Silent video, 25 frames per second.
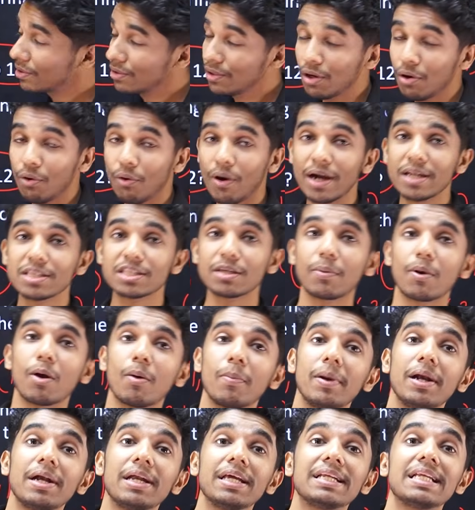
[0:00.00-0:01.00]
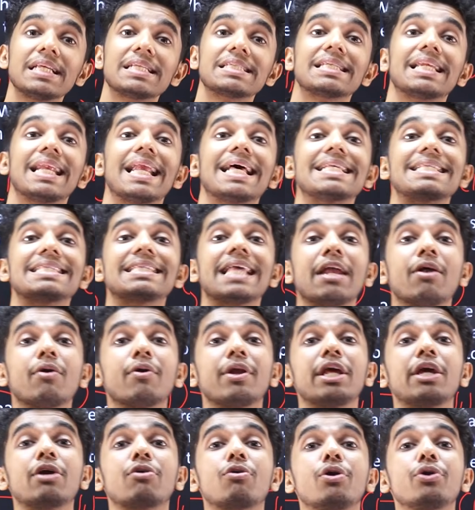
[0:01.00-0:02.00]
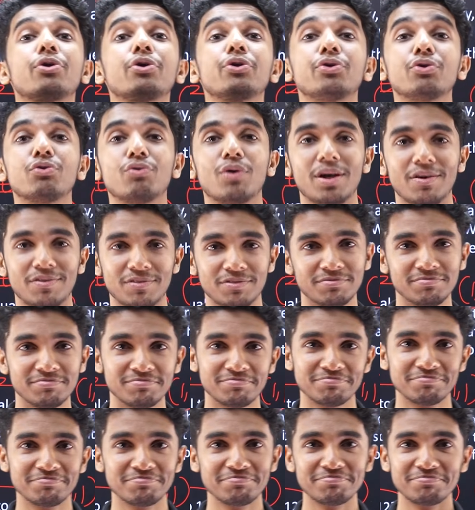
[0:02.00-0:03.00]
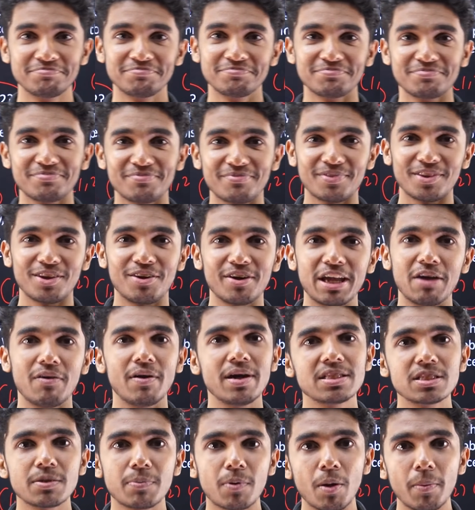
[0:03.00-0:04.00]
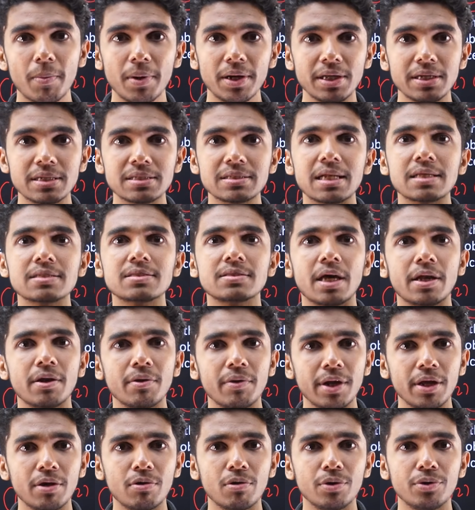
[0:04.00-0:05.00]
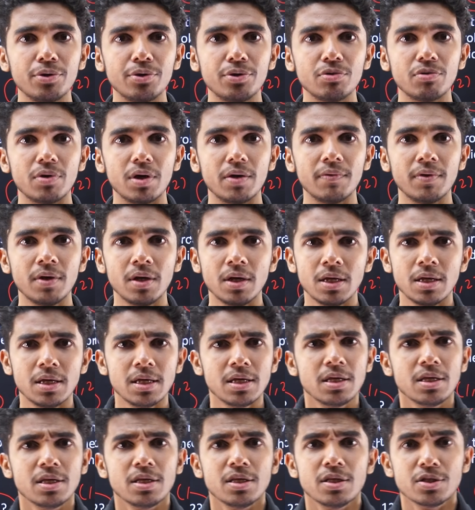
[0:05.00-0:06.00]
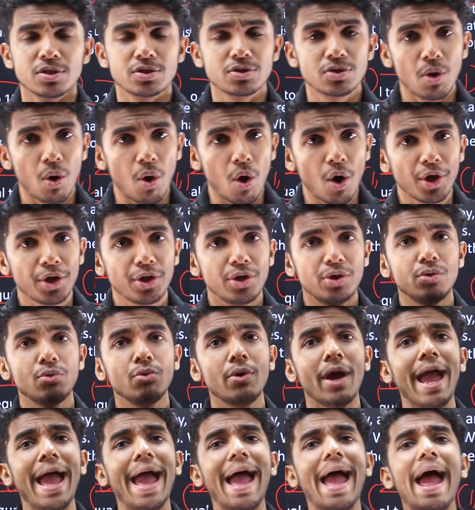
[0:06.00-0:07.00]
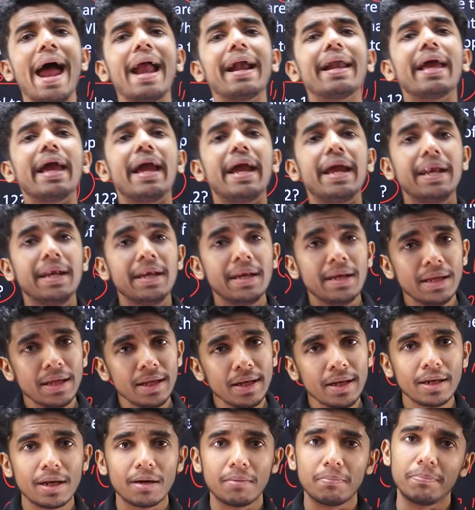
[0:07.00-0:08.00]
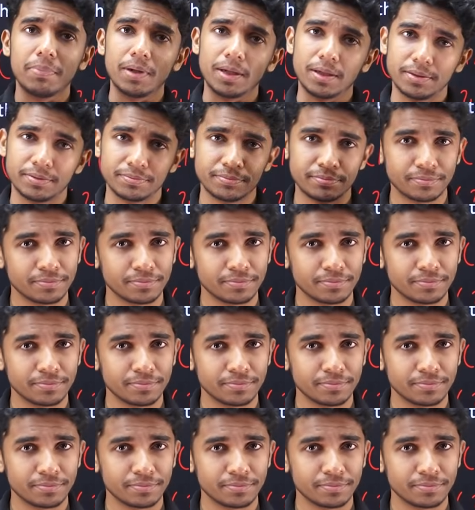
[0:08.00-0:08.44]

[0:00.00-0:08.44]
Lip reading: What is the probability it is less than or equal to 12? Okay, what is the probability it is less than or equal to 12? So you add any number.